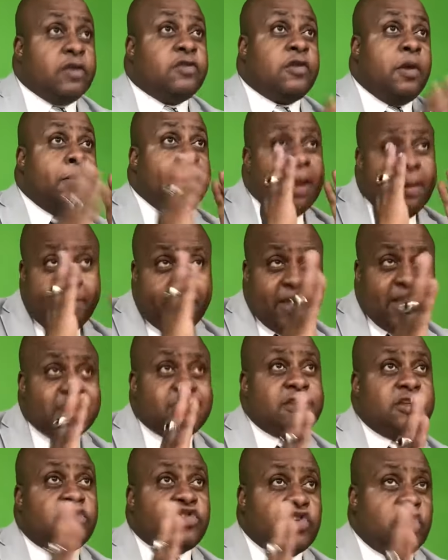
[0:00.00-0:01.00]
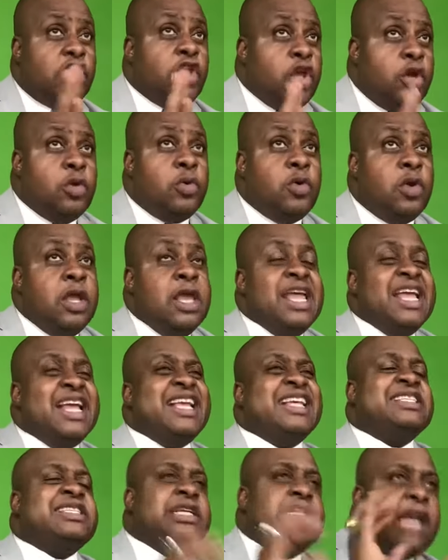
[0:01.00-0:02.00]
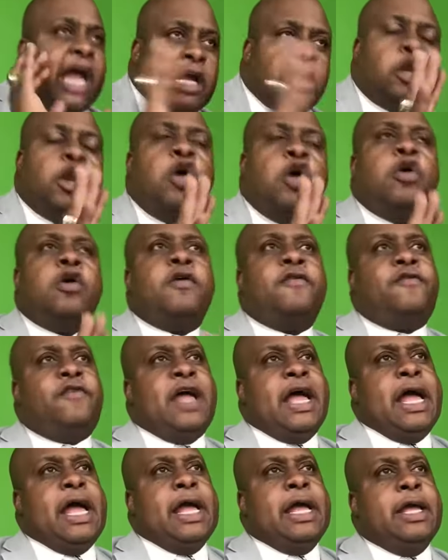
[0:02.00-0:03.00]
So my message to you is to not glorify